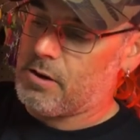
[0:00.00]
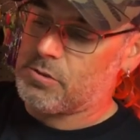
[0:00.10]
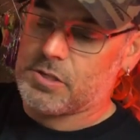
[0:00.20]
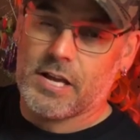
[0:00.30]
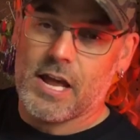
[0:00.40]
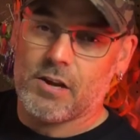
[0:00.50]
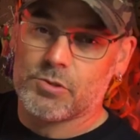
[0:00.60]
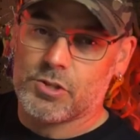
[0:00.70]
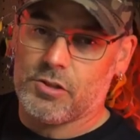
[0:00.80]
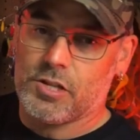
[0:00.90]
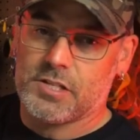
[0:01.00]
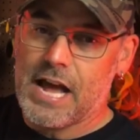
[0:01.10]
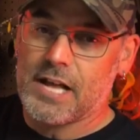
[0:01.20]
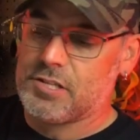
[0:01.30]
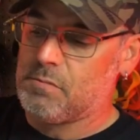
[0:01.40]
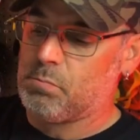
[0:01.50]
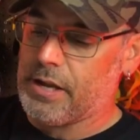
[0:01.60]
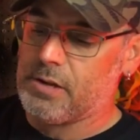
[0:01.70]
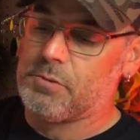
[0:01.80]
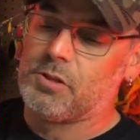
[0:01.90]
It was on the Dadson
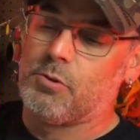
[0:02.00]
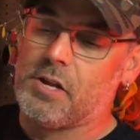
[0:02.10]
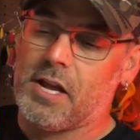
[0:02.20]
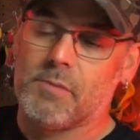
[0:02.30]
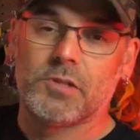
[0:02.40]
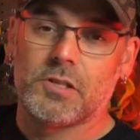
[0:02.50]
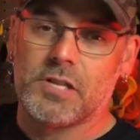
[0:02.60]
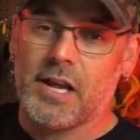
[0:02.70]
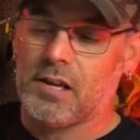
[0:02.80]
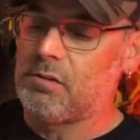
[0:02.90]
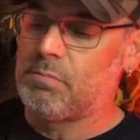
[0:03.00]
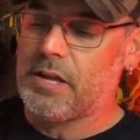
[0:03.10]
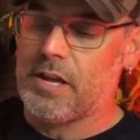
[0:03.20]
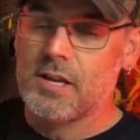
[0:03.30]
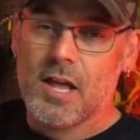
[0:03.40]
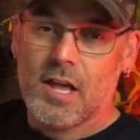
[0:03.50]
blade with no name, with the dangle blade.